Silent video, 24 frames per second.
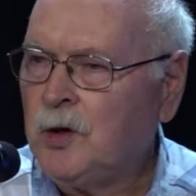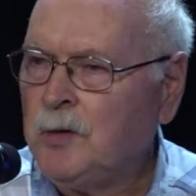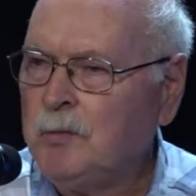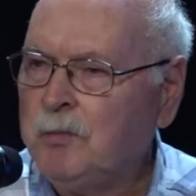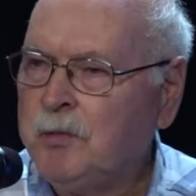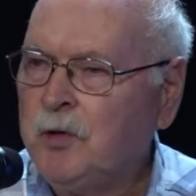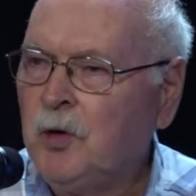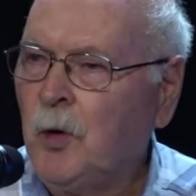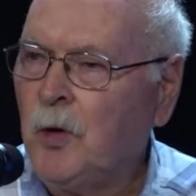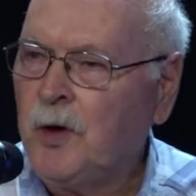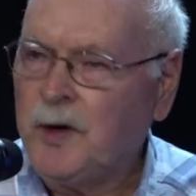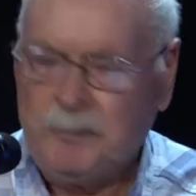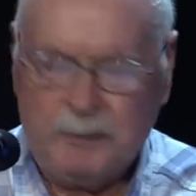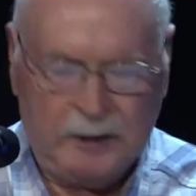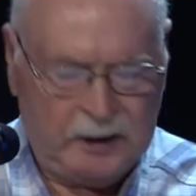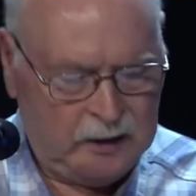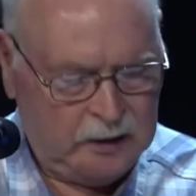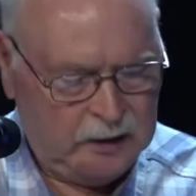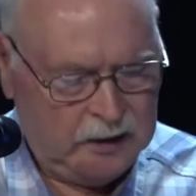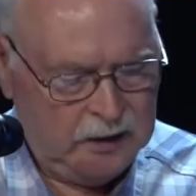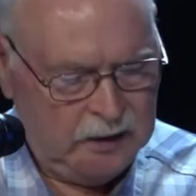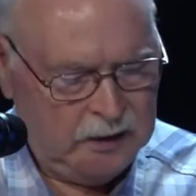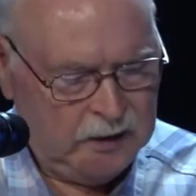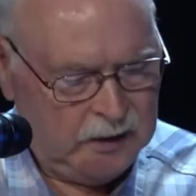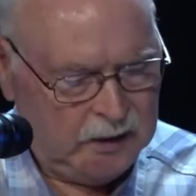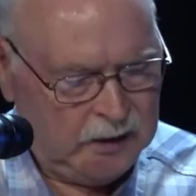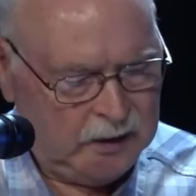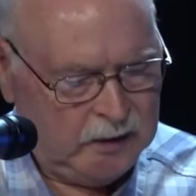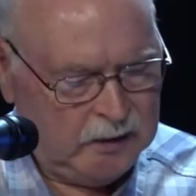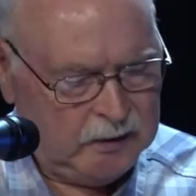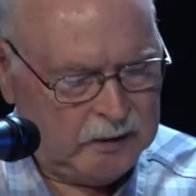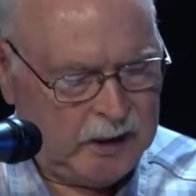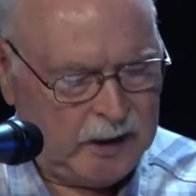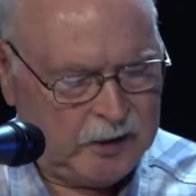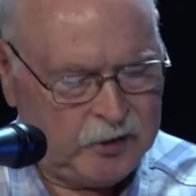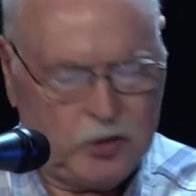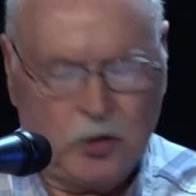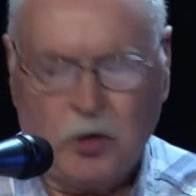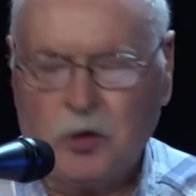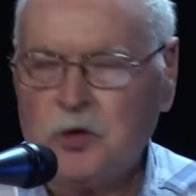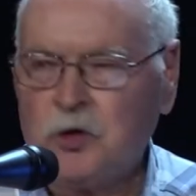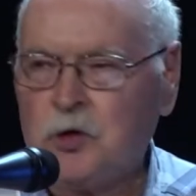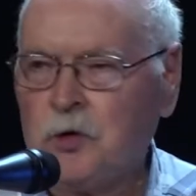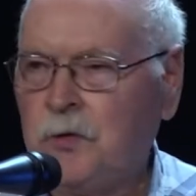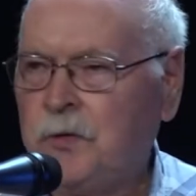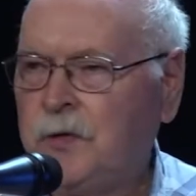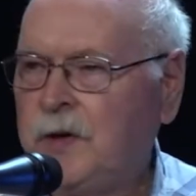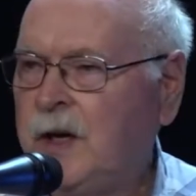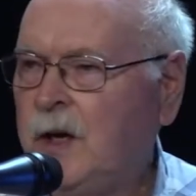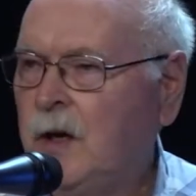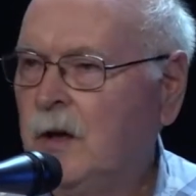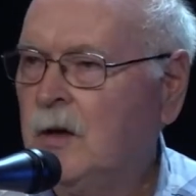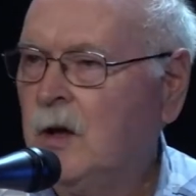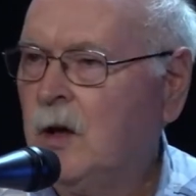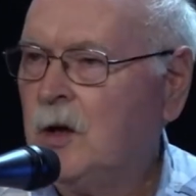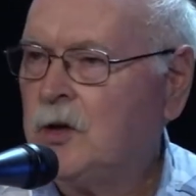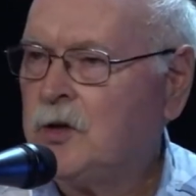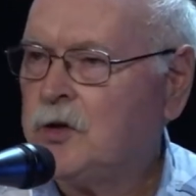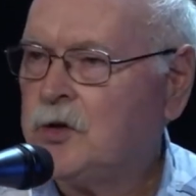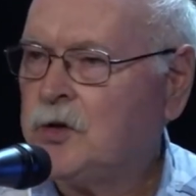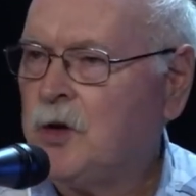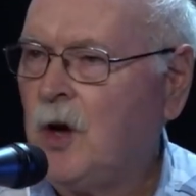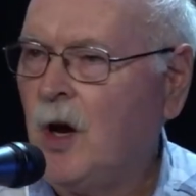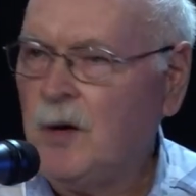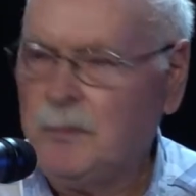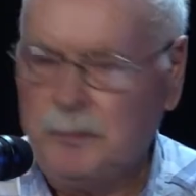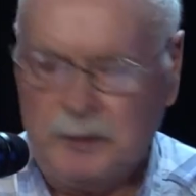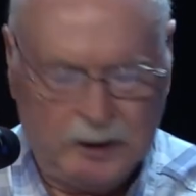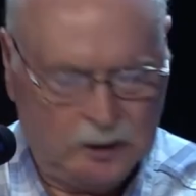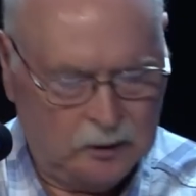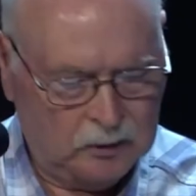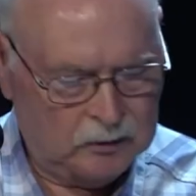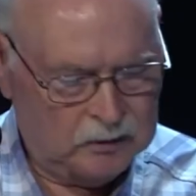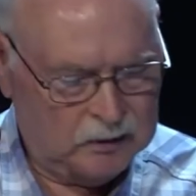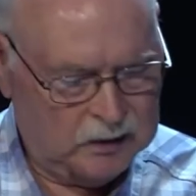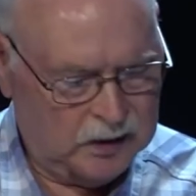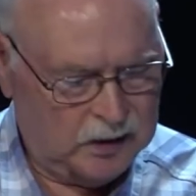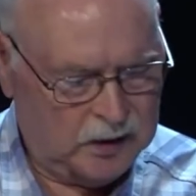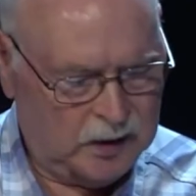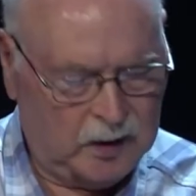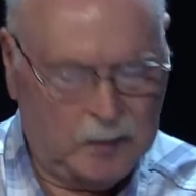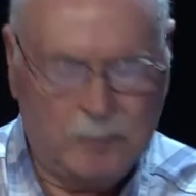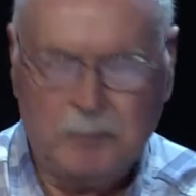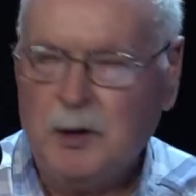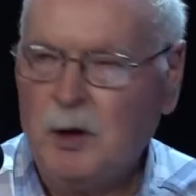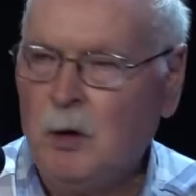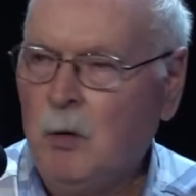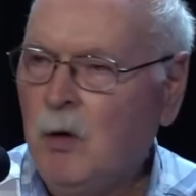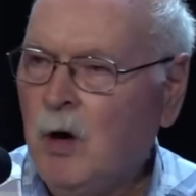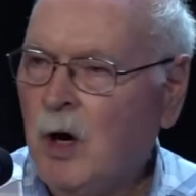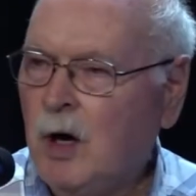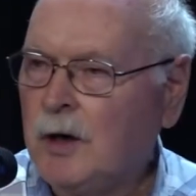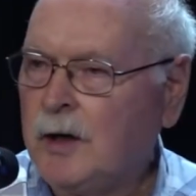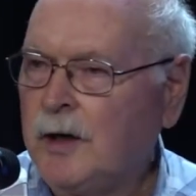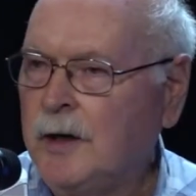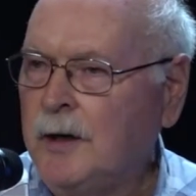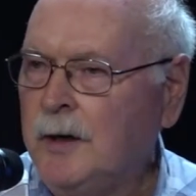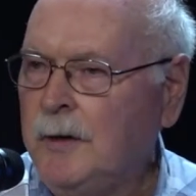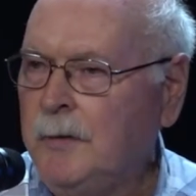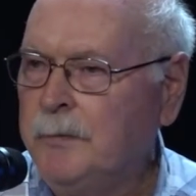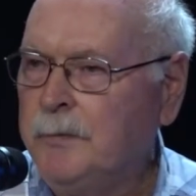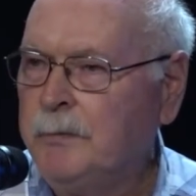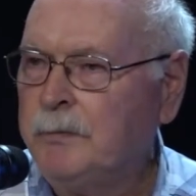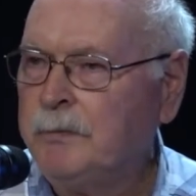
employment at Joseph Kellogg's sawmill in Milwaukee.